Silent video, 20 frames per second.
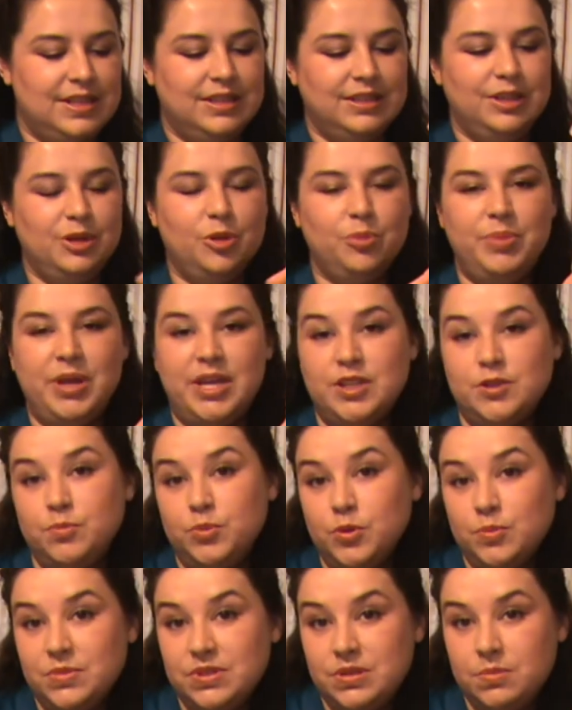little Bass
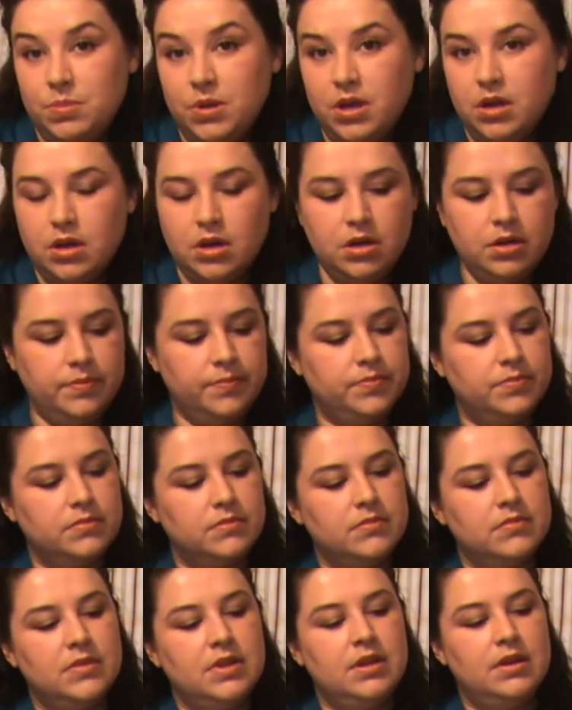Boomz speaker
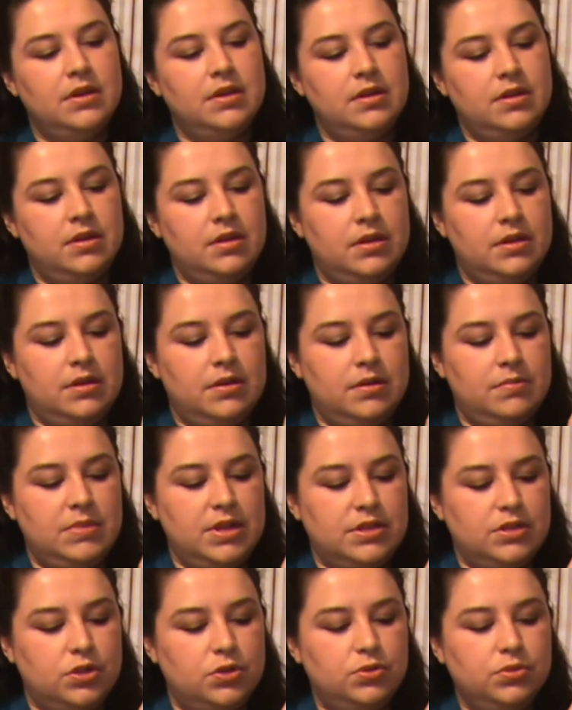
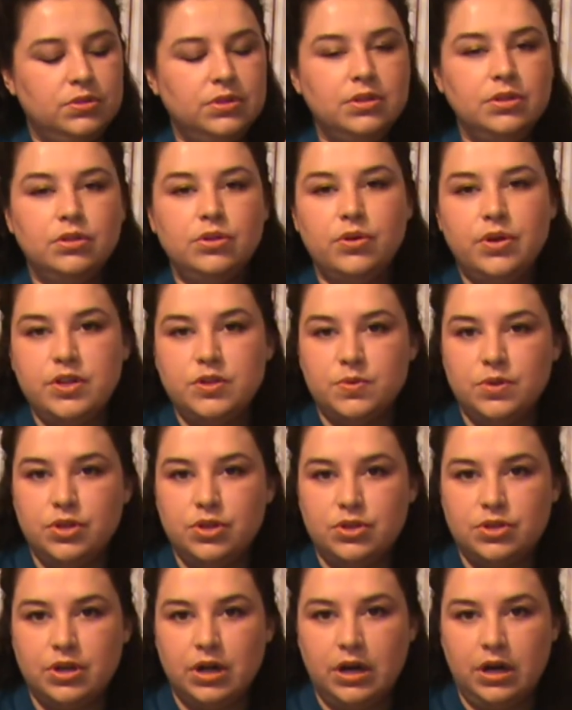makes a cool little noise when you
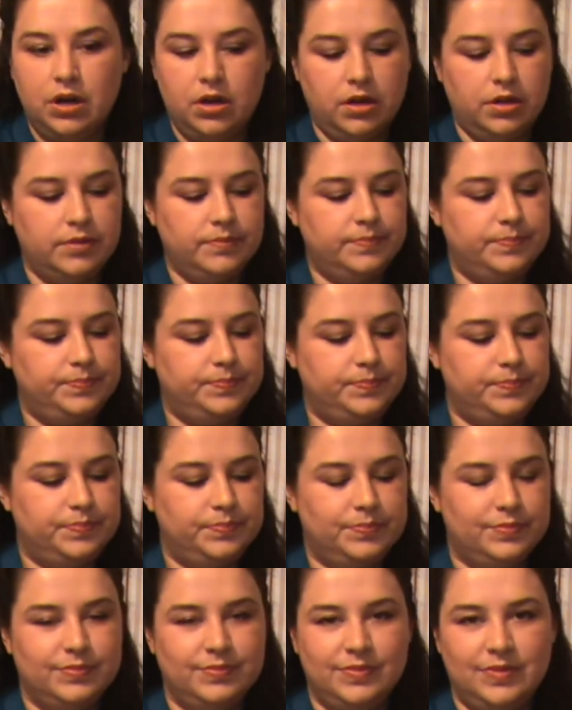turn it on,
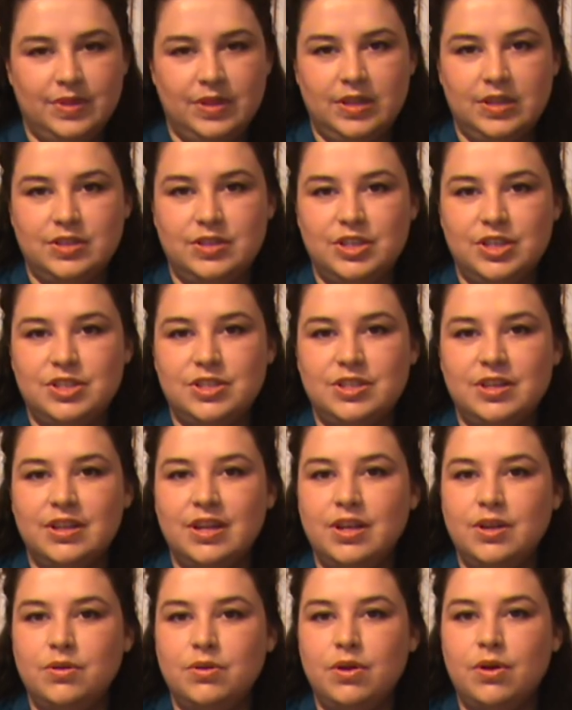just to let
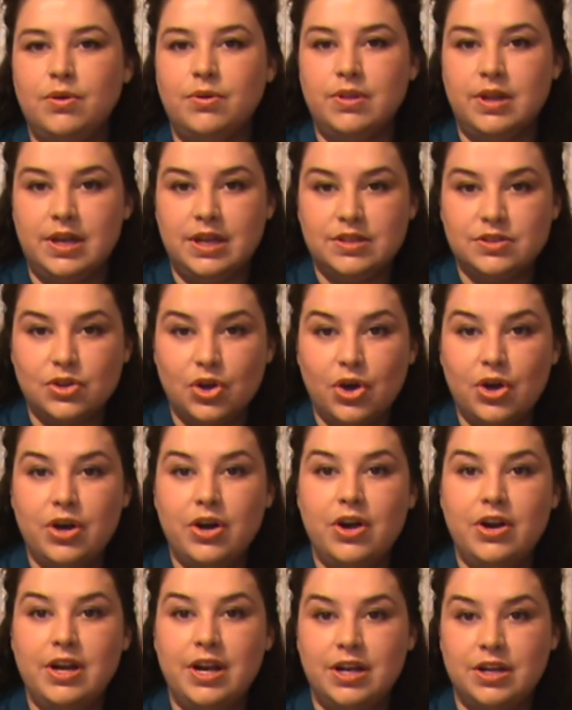you know that it's
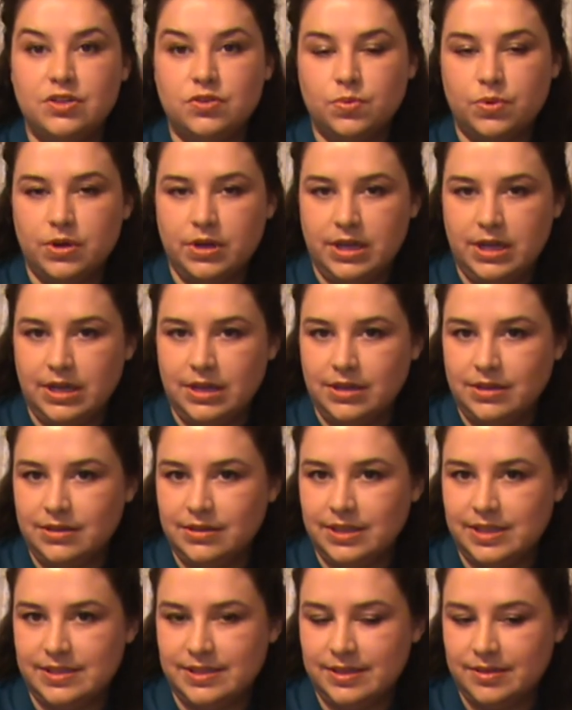on and it's working.
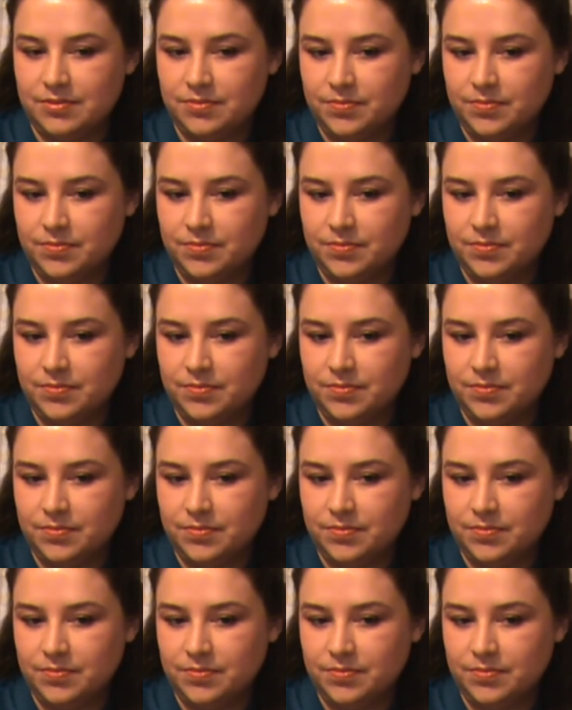Listen.